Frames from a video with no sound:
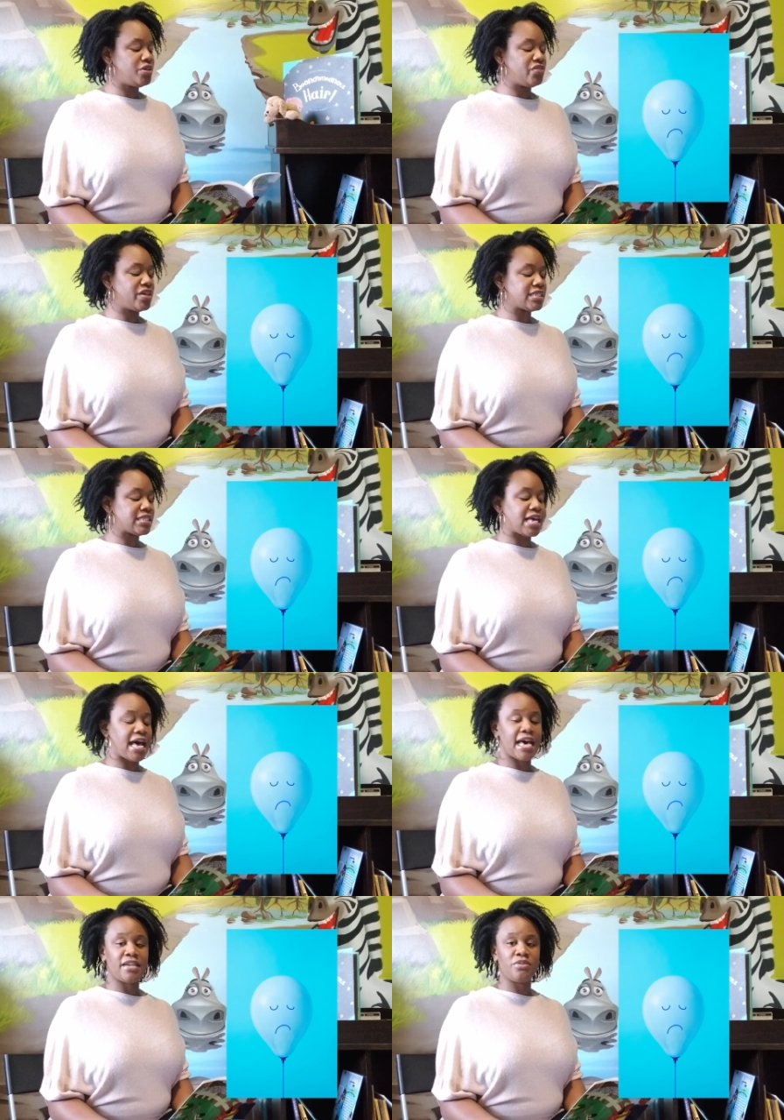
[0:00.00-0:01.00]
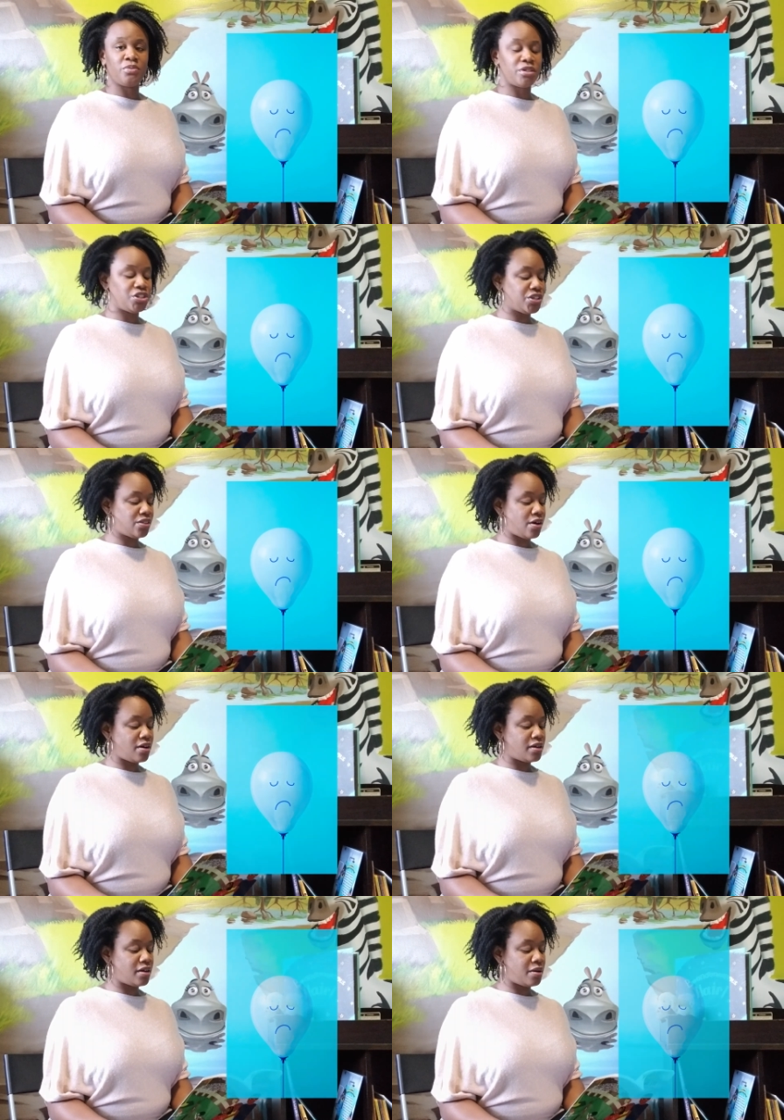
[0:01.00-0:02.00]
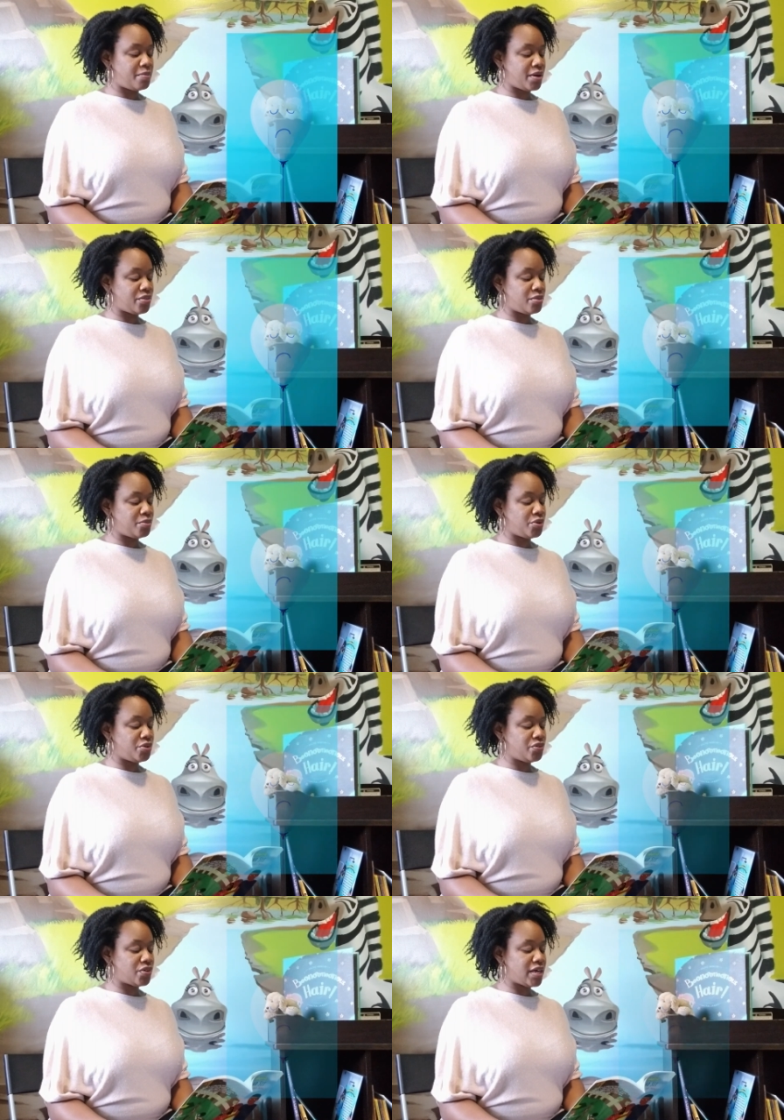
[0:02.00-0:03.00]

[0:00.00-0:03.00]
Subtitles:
felt sad when she thought about the move.